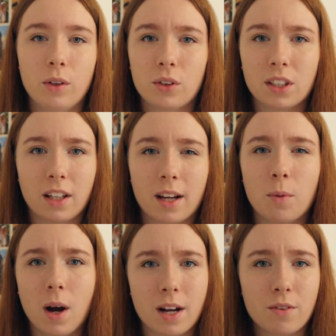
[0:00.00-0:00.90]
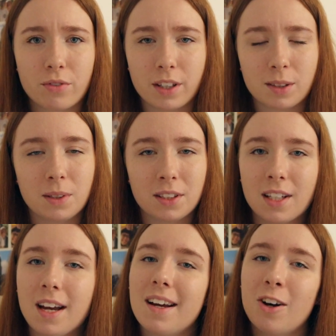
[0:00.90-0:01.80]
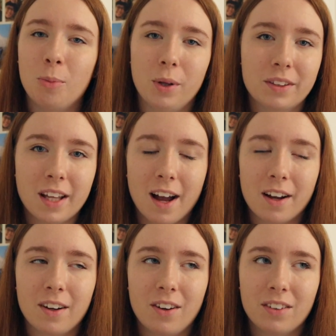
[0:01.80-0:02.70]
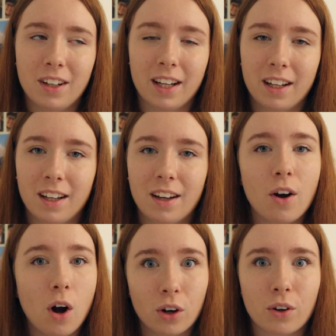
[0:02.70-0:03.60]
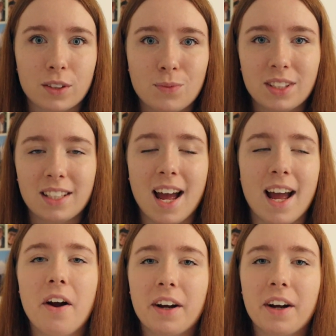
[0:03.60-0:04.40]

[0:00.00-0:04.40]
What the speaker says: And also like what I got for Christmas, upload that like on Christmas Day.